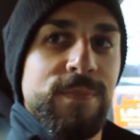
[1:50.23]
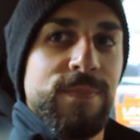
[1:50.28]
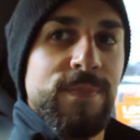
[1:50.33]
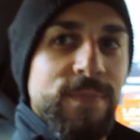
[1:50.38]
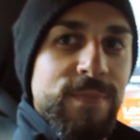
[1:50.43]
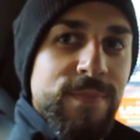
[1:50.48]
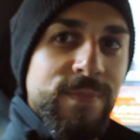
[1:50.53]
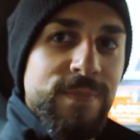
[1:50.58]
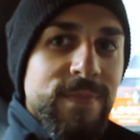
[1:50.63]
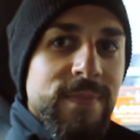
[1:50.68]

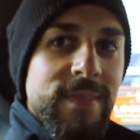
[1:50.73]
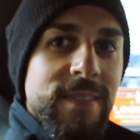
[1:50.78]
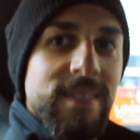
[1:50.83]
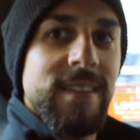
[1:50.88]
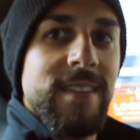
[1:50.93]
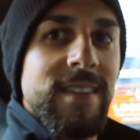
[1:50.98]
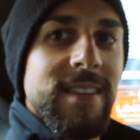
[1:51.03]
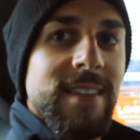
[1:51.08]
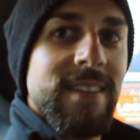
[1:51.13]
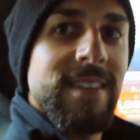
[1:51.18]
Ah, that's
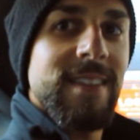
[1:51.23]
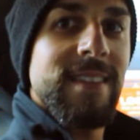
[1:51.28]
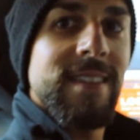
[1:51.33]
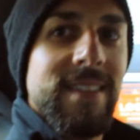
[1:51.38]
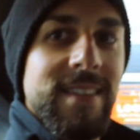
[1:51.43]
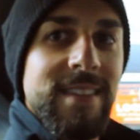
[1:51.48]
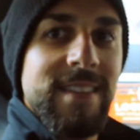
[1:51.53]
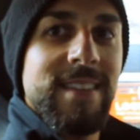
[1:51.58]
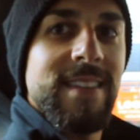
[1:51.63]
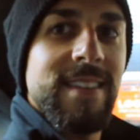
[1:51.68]
awesome.
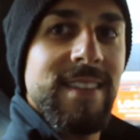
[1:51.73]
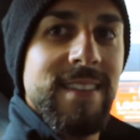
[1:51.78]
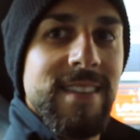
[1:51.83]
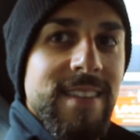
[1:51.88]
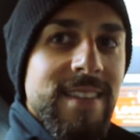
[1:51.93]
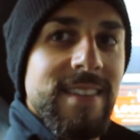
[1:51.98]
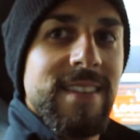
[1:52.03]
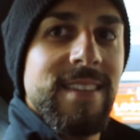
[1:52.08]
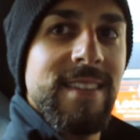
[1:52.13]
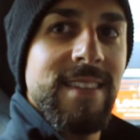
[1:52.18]

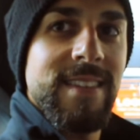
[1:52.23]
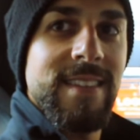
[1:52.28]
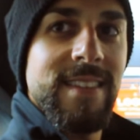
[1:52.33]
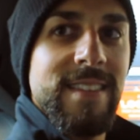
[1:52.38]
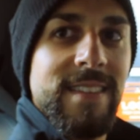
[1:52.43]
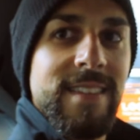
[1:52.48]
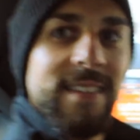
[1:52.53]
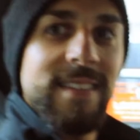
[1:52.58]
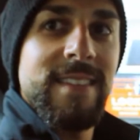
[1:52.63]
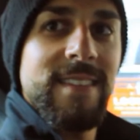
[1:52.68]
And like
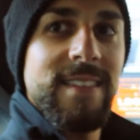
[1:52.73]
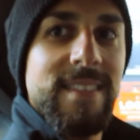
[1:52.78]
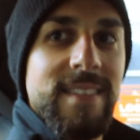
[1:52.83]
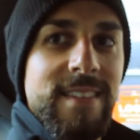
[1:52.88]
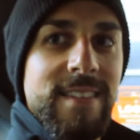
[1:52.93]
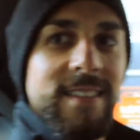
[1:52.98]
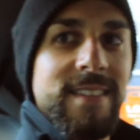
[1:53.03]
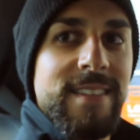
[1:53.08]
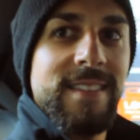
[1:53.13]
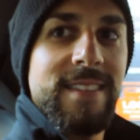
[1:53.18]

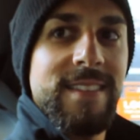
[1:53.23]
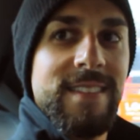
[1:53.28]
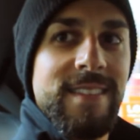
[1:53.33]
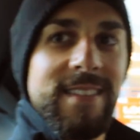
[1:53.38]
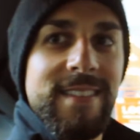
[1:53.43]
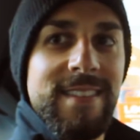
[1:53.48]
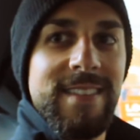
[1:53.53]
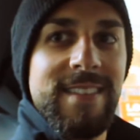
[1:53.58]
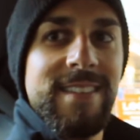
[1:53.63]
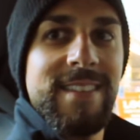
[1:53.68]
just what just
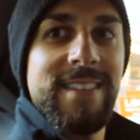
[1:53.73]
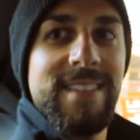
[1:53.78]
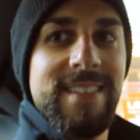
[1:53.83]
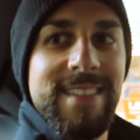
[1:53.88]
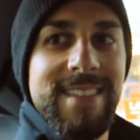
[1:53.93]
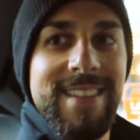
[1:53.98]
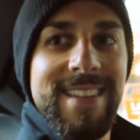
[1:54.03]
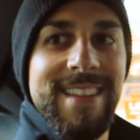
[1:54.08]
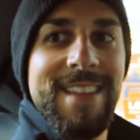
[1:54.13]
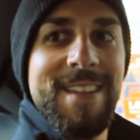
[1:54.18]
happened, which is
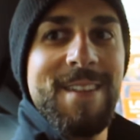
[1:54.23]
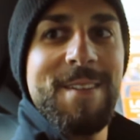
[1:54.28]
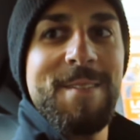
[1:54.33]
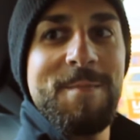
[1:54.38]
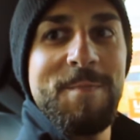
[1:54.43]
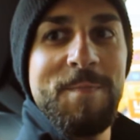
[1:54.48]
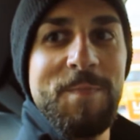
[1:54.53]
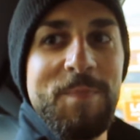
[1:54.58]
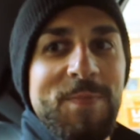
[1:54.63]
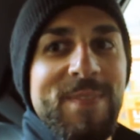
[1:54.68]
going to be
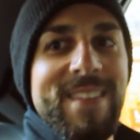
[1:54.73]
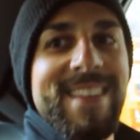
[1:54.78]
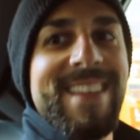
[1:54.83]
played over the